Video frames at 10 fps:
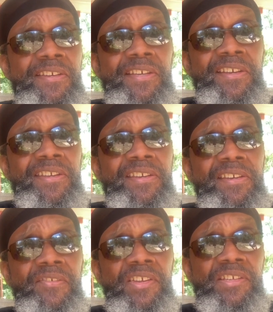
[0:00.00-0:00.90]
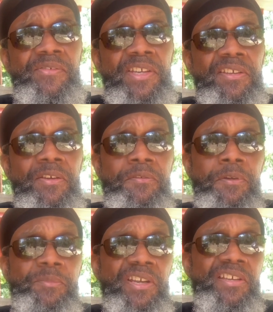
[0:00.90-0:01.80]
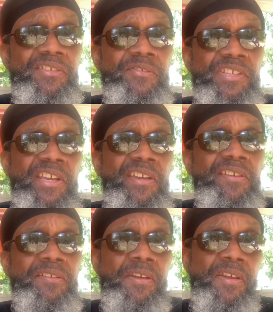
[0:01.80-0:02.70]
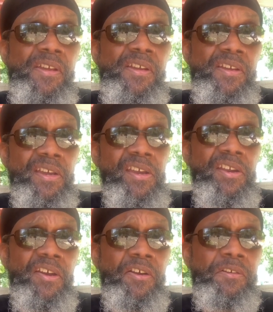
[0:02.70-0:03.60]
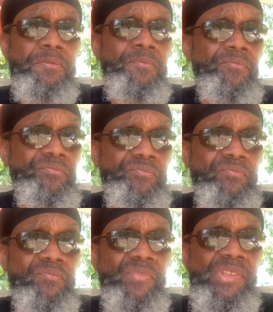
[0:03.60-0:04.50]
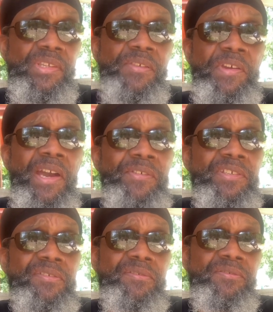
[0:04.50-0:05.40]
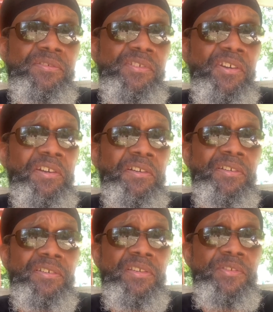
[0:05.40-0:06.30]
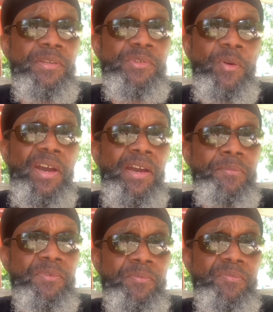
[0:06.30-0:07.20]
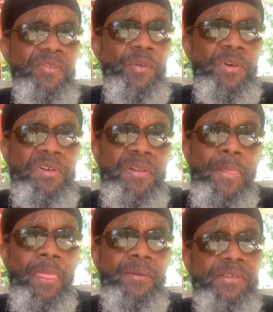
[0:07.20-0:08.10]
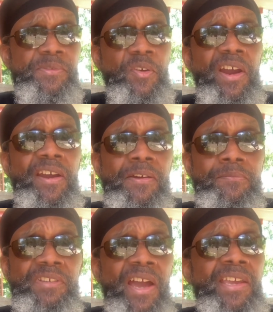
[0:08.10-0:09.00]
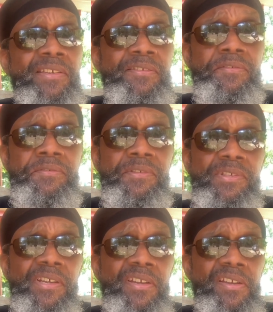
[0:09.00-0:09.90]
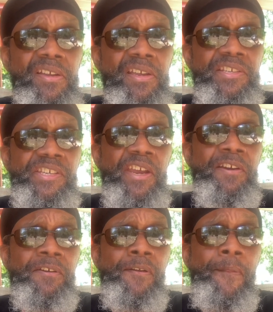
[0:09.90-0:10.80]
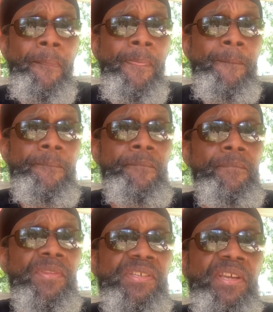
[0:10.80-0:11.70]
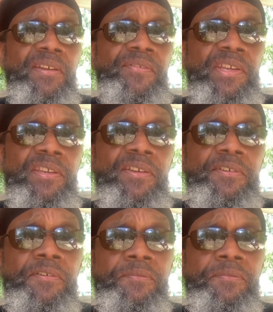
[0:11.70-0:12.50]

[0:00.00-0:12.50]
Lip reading: to the end of this video. I'm glad you've stayed. And if you haven't subscribed before, subscribe, like, and share. Share the video.